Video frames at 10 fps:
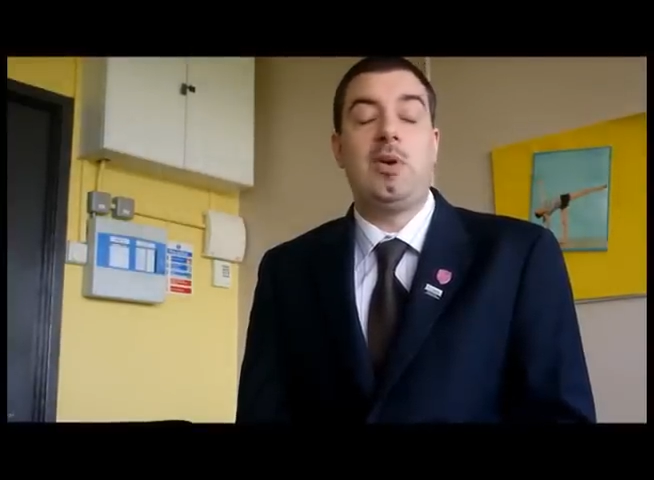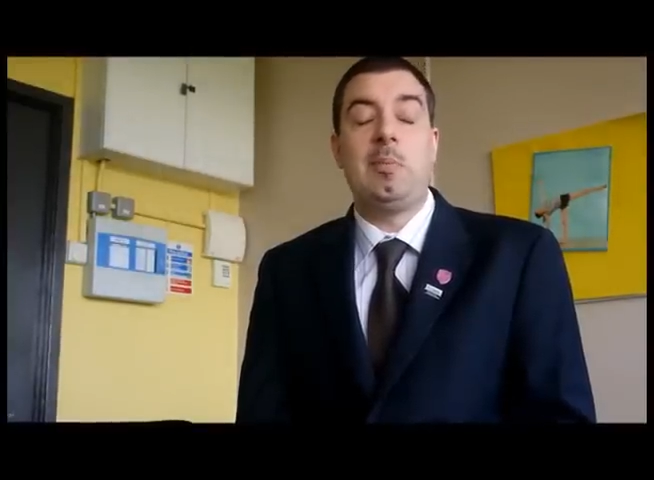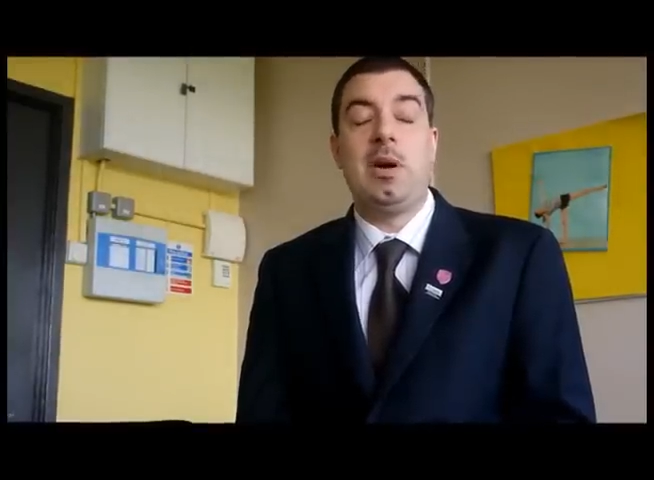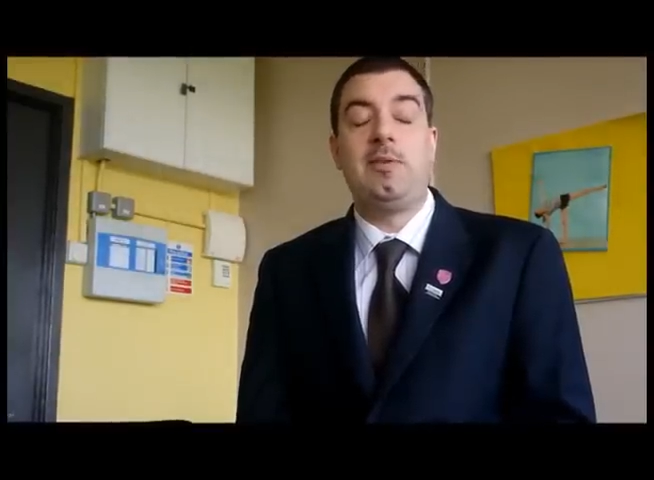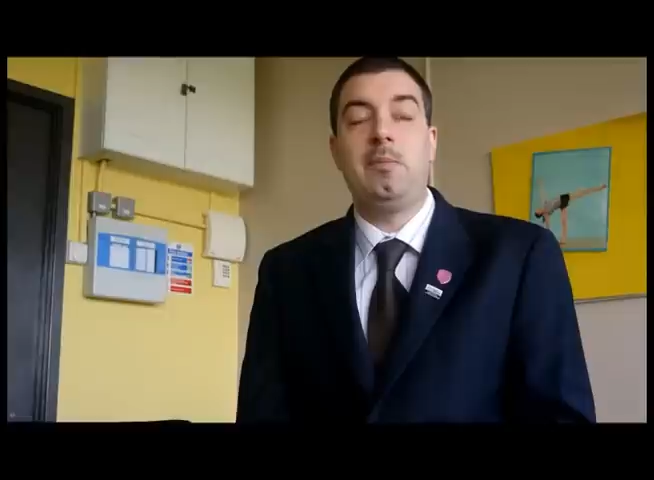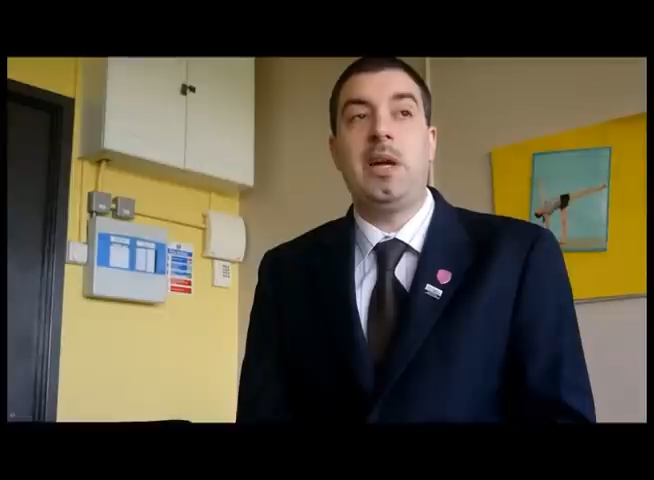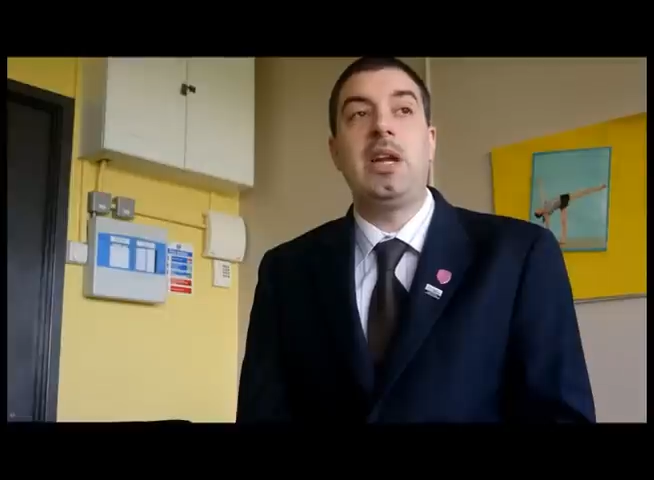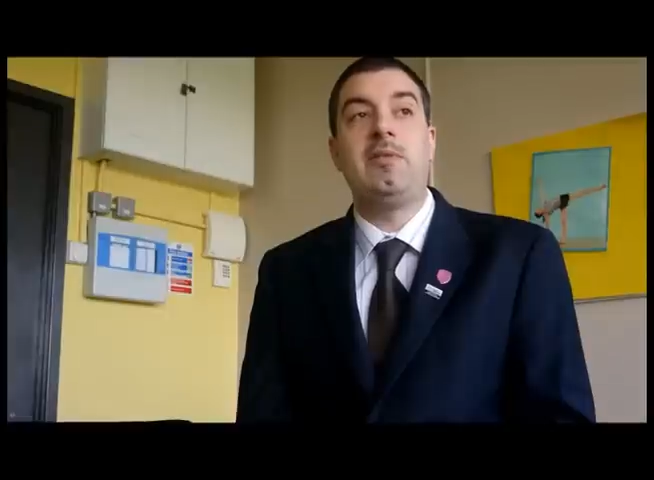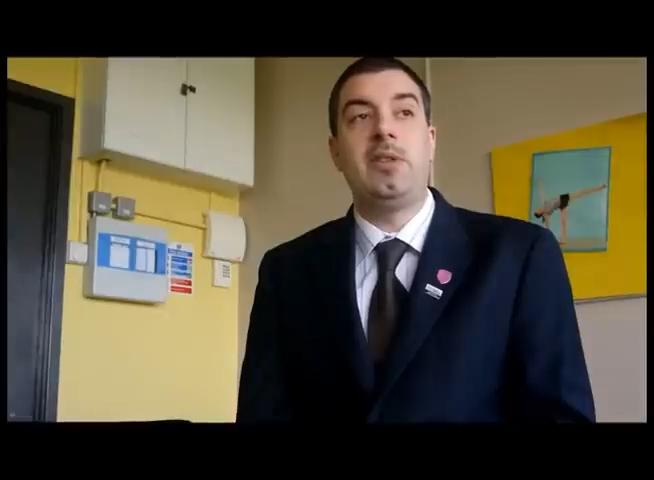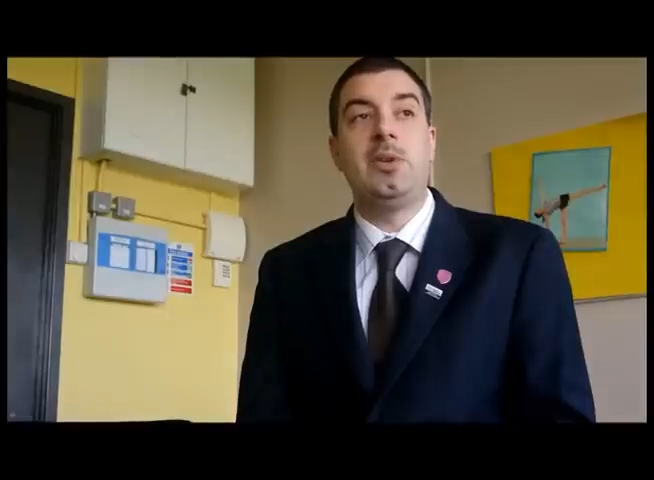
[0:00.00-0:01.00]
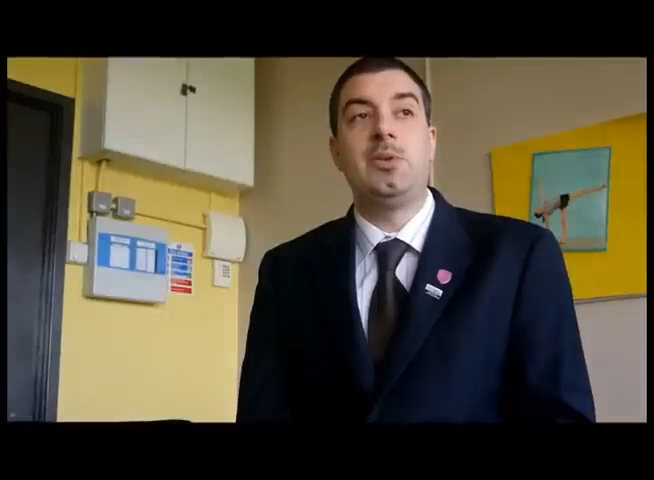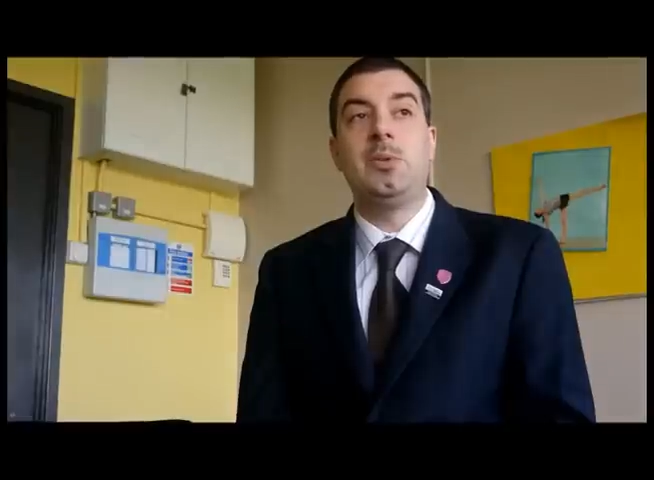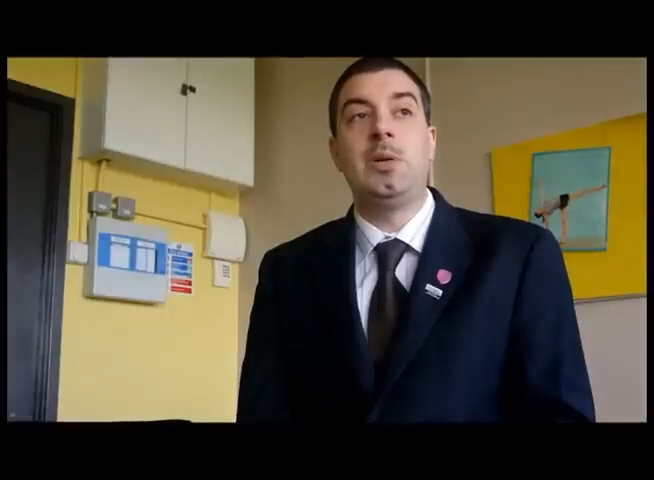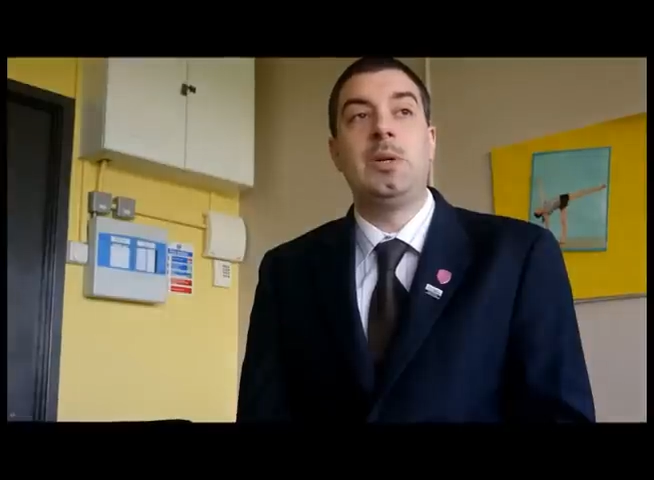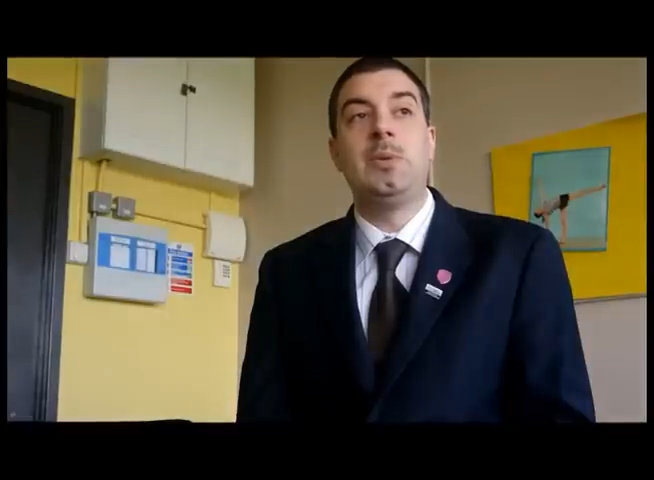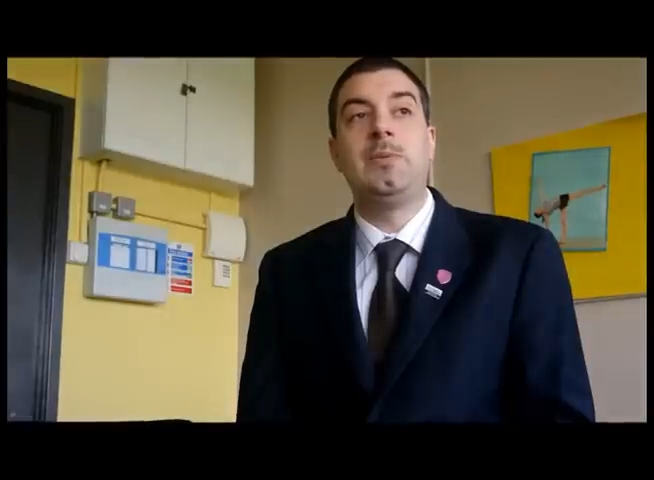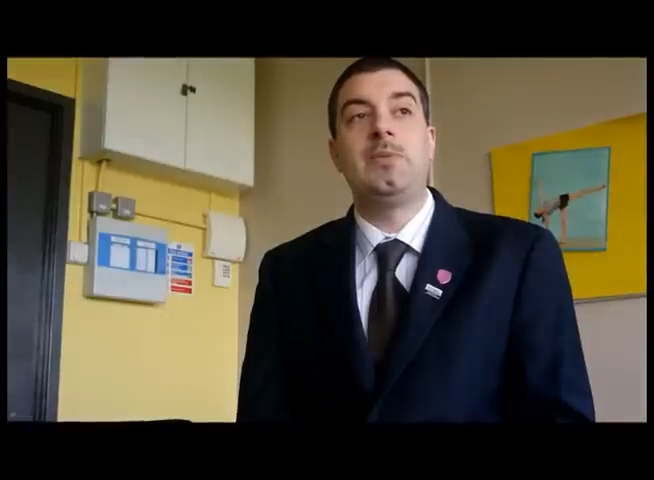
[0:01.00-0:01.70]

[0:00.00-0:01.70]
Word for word: worry about paying for those as well.